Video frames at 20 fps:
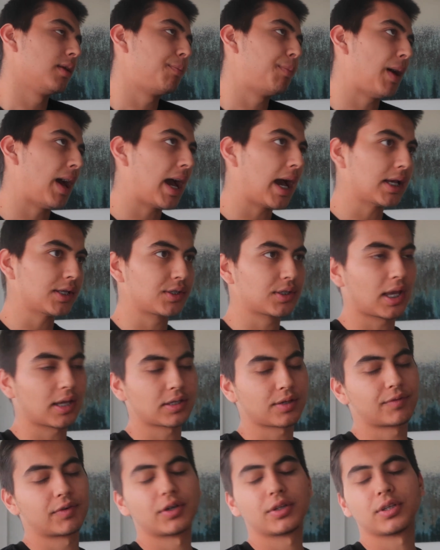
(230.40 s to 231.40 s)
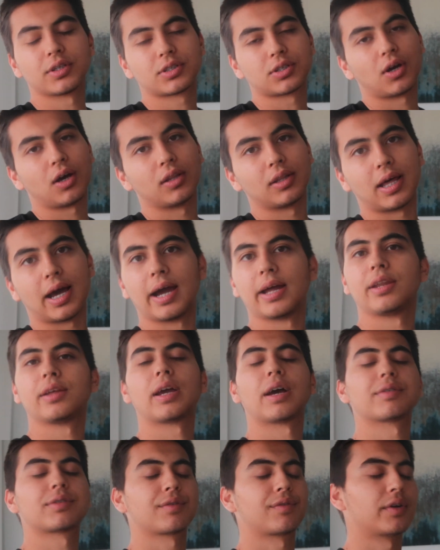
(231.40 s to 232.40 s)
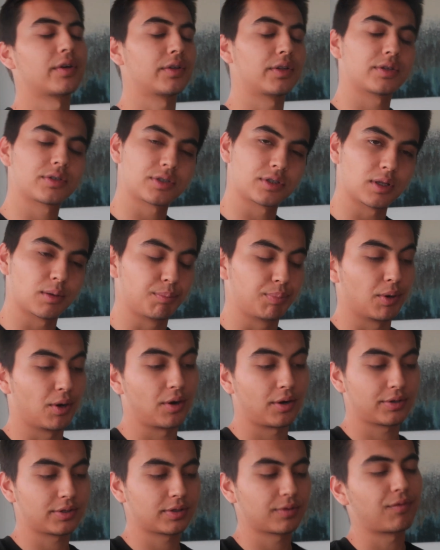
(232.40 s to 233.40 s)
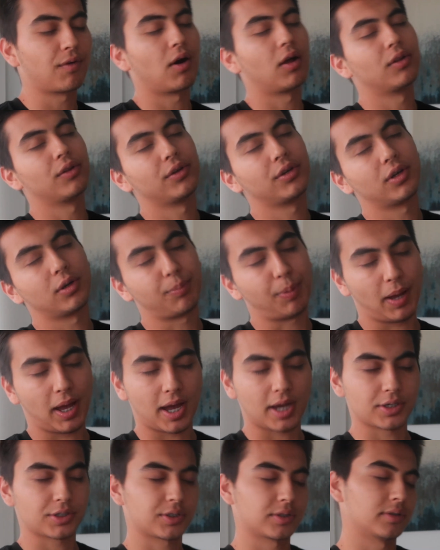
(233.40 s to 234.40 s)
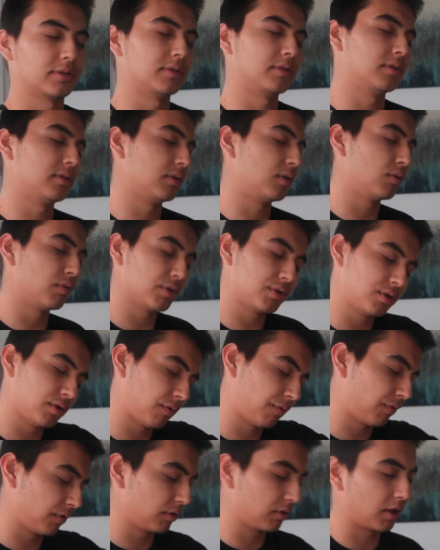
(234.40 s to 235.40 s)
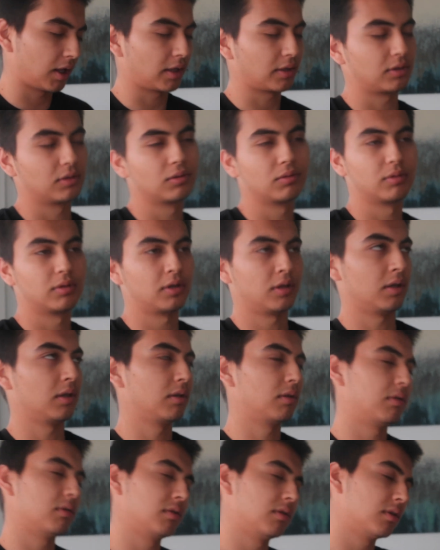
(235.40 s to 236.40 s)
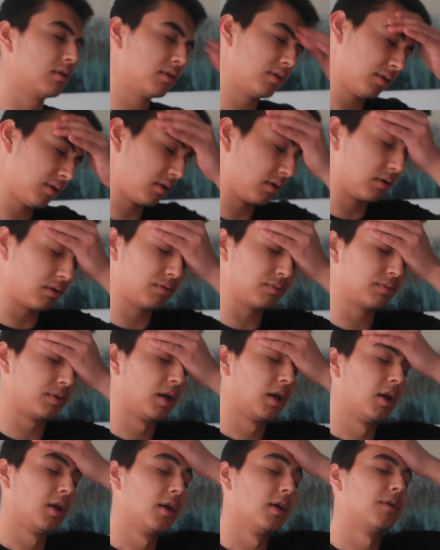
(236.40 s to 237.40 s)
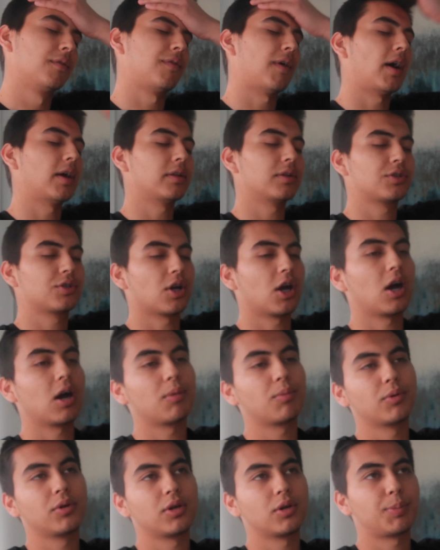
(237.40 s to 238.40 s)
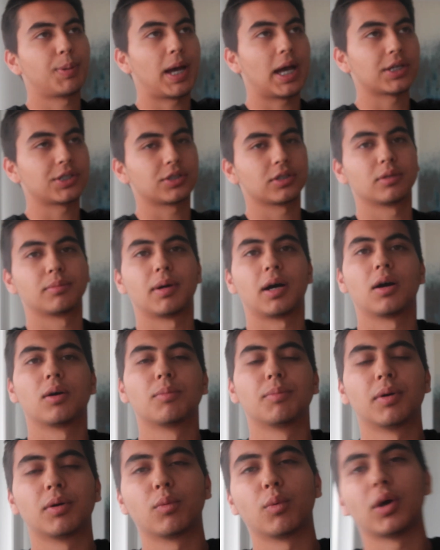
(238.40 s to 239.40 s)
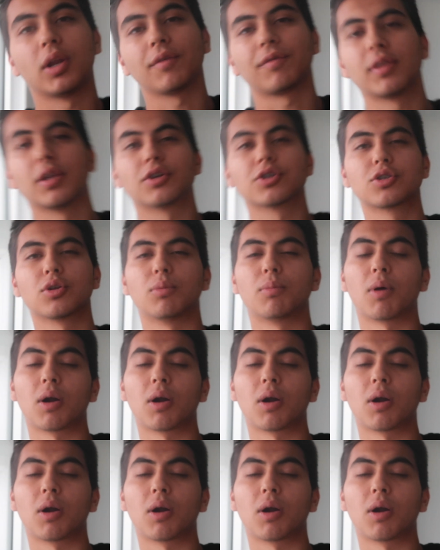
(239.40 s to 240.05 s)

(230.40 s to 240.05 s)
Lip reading: past. You guys have heard this online. You guys have heard this in the books. Follow your passion. Do what you feel like doing. You know, find a job where you're passionate about. But what if there's no